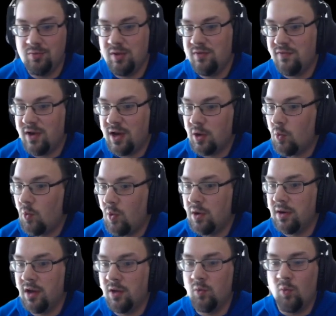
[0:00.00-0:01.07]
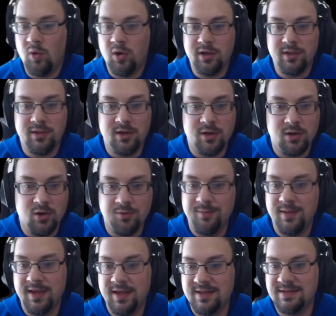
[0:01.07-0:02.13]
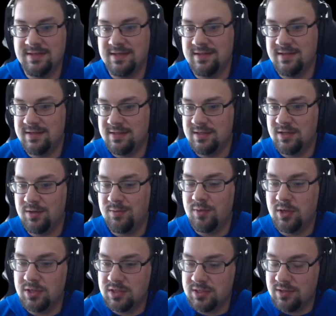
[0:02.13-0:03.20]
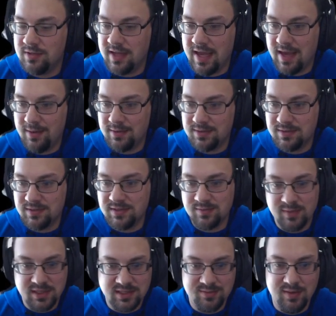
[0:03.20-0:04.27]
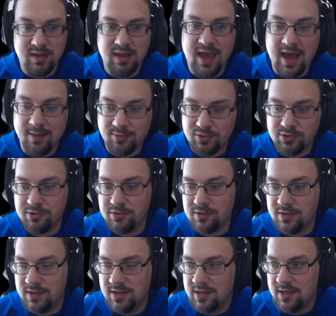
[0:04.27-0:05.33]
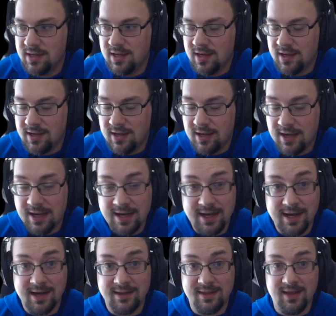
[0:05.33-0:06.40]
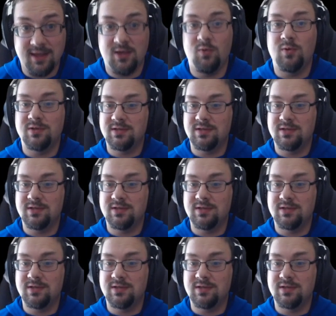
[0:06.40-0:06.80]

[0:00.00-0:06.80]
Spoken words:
be fought one-on-one in their homelands, and then their personal castles must be captured. Thank you once